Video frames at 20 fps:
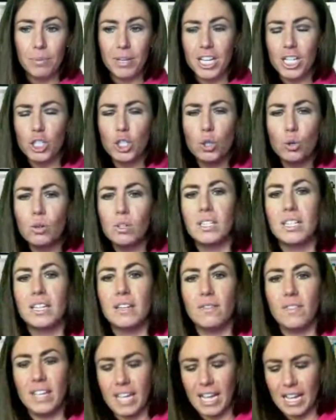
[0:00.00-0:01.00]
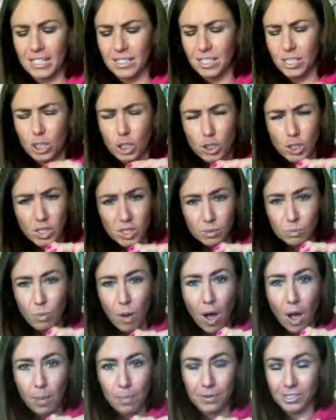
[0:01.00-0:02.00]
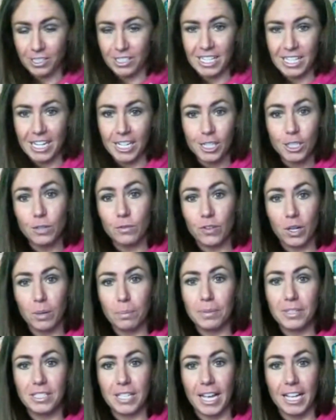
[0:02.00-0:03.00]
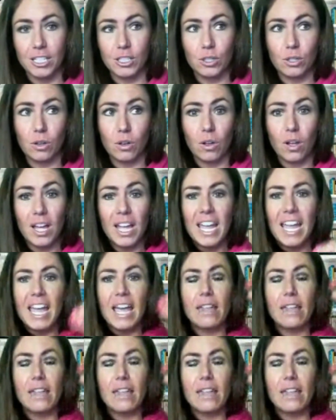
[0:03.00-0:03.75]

because you're living at such a small percentage of your potential